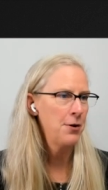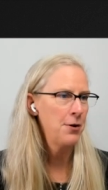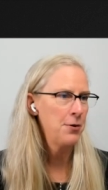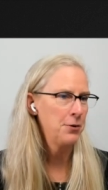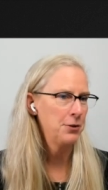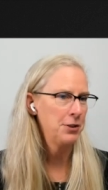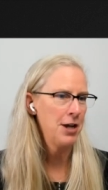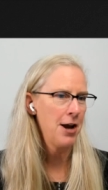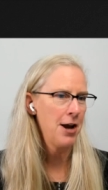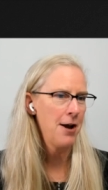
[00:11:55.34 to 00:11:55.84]

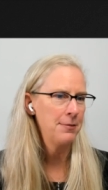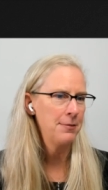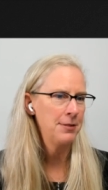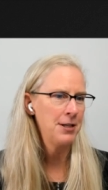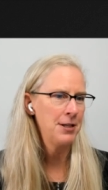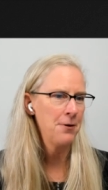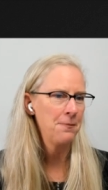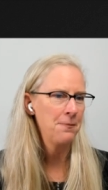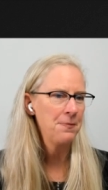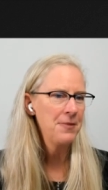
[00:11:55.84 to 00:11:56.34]
Photoshop.
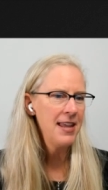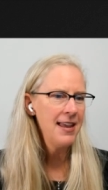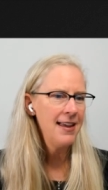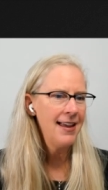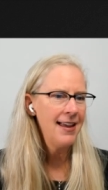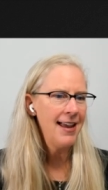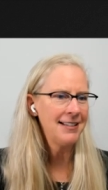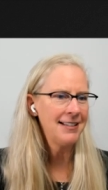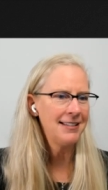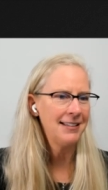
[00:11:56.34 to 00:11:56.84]
So
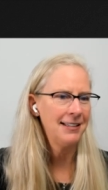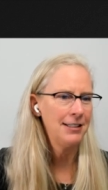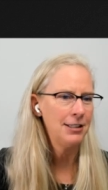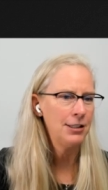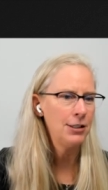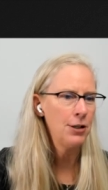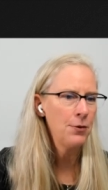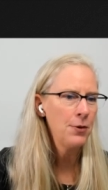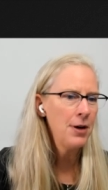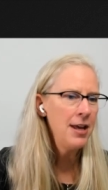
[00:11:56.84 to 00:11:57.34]
excellent.
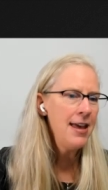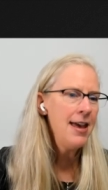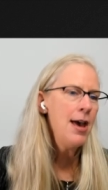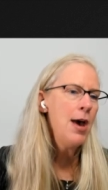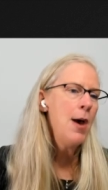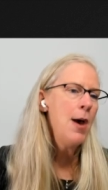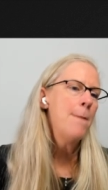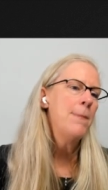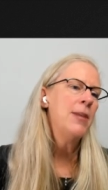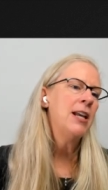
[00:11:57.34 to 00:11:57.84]
So
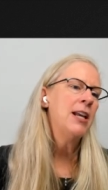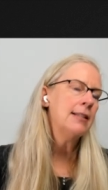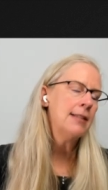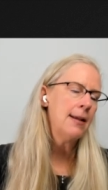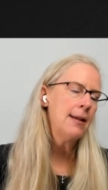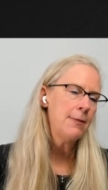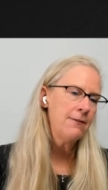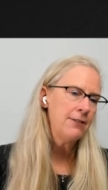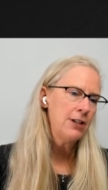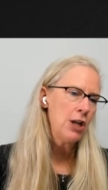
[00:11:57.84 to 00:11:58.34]
because
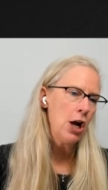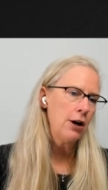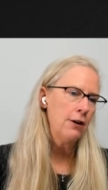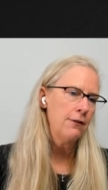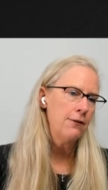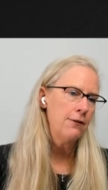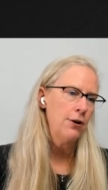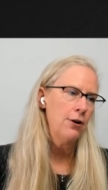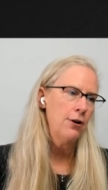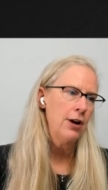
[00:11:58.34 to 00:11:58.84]
I'm the
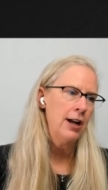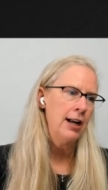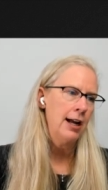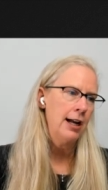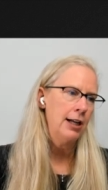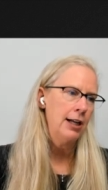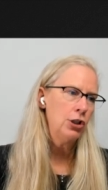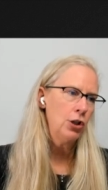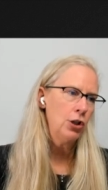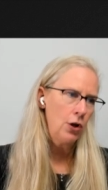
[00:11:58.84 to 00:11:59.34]
photographer and
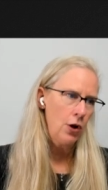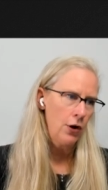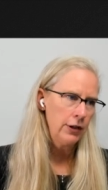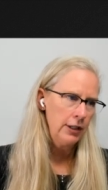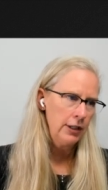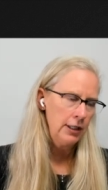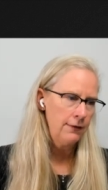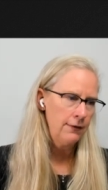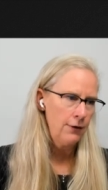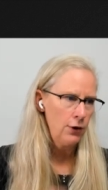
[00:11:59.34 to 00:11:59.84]
I took all
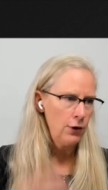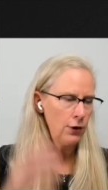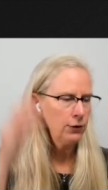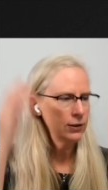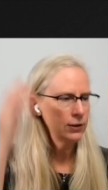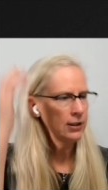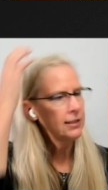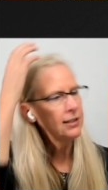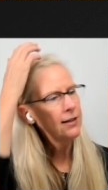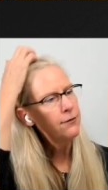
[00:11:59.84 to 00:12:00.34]
these
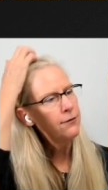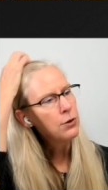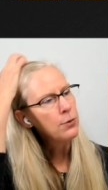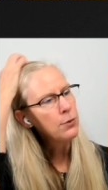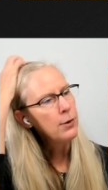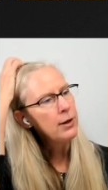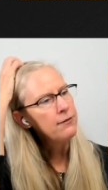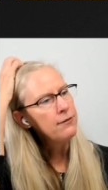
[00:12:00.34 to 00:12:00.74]
photos except for the